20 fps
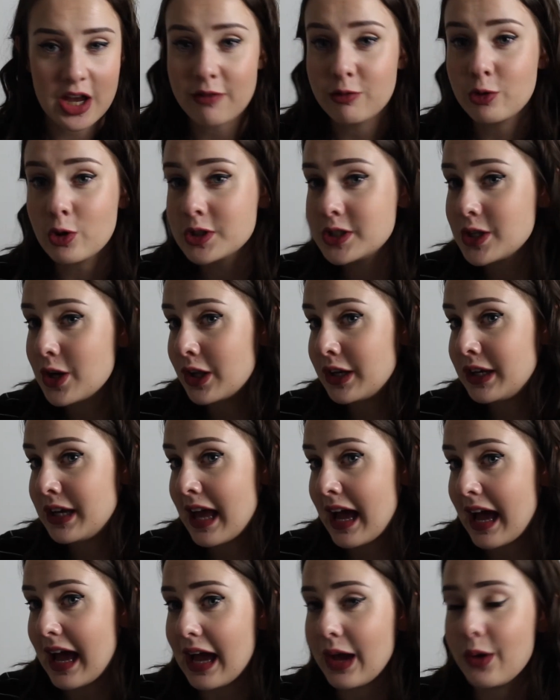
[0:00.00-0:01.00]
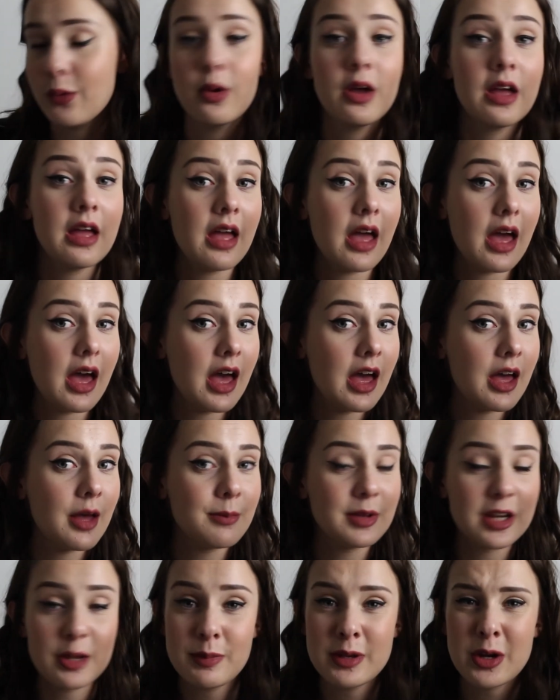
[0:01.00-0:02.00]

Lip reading: I've got it on now, and I've